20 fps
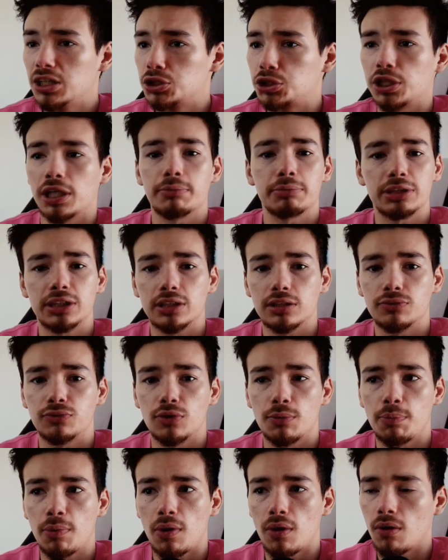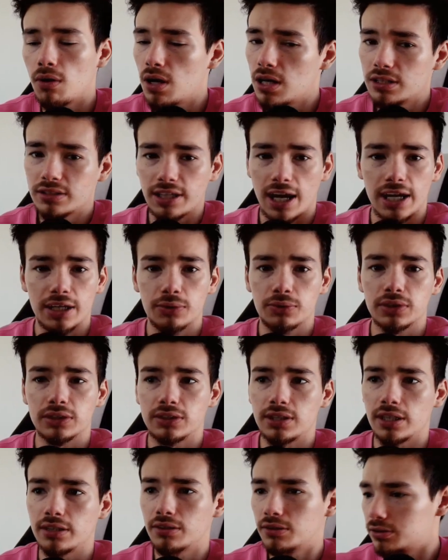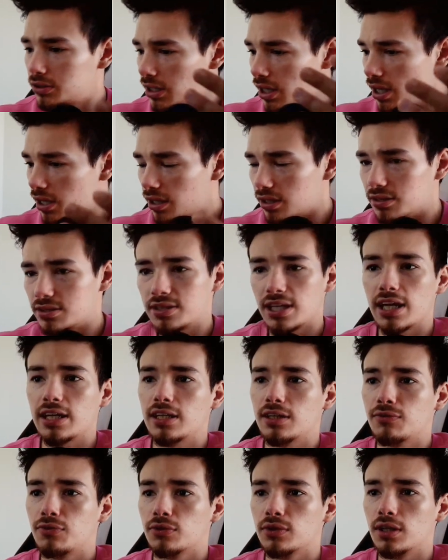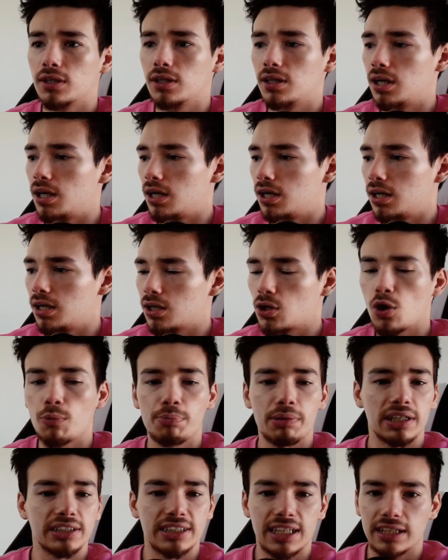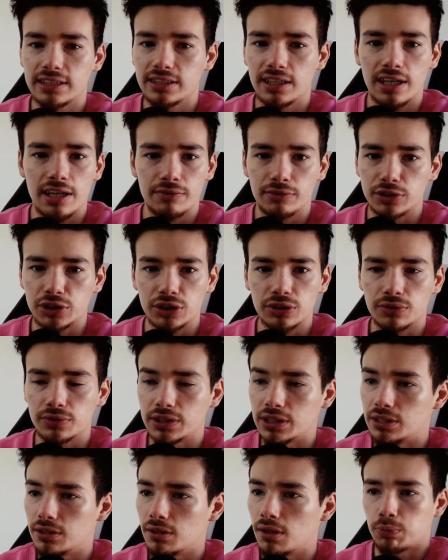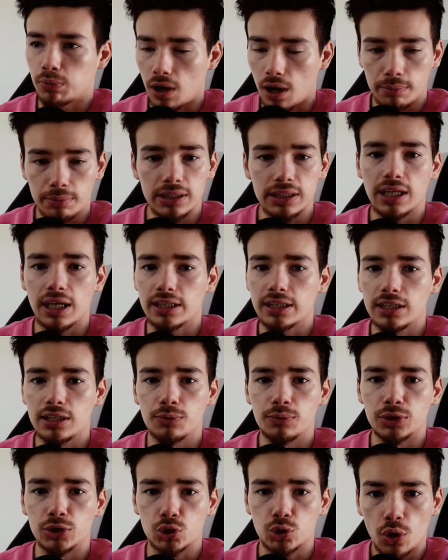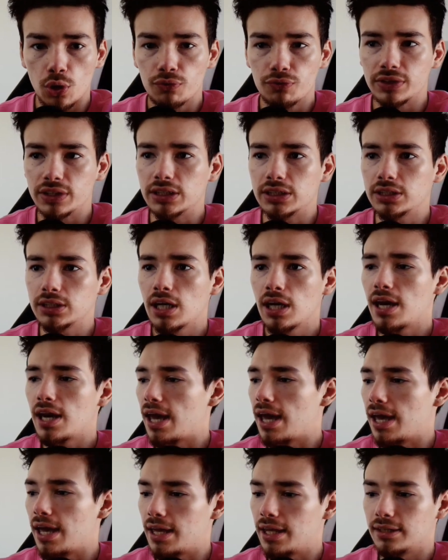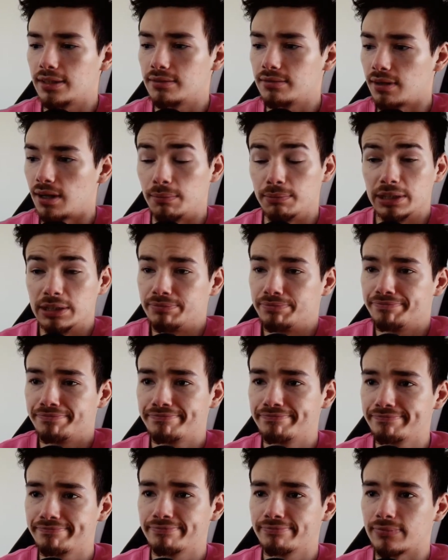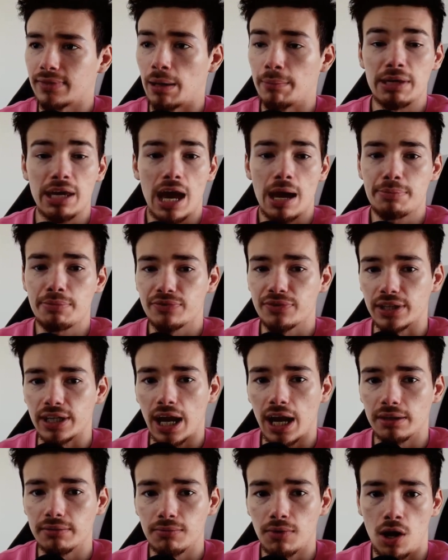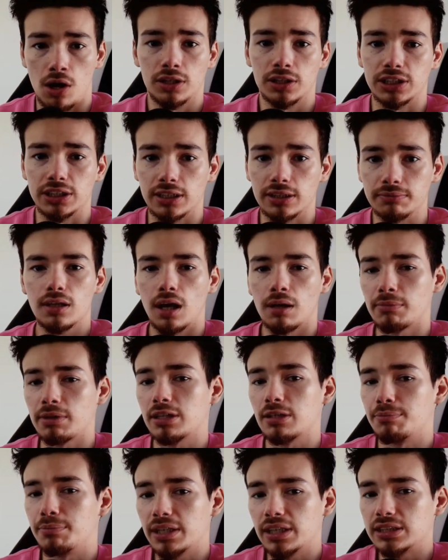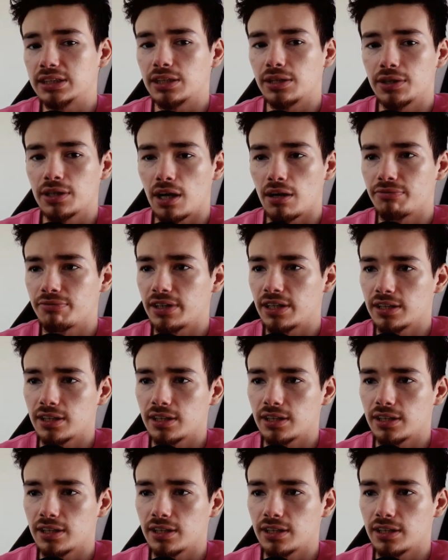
Champions League football, title contenders, contending for the Coppa Italia every single year, probably likely to win trophies. And I mean, I'd be happy for the guy, honestly. I'm not the biggest Serie A fan.